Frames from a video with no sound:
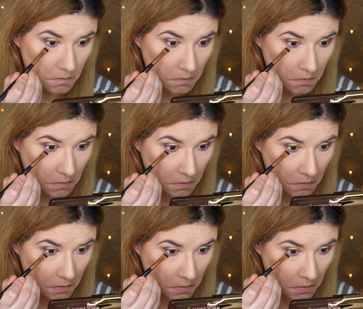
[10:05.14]

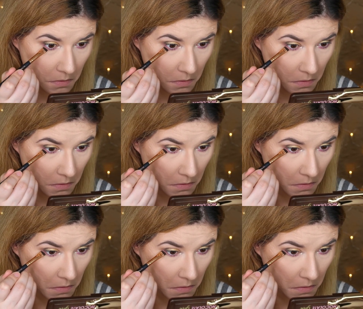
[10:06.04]

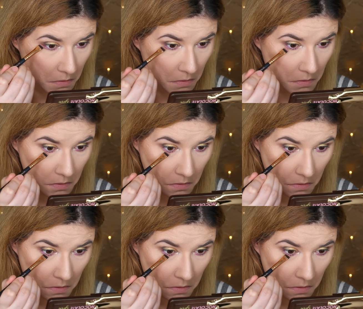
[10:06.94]
[no speech]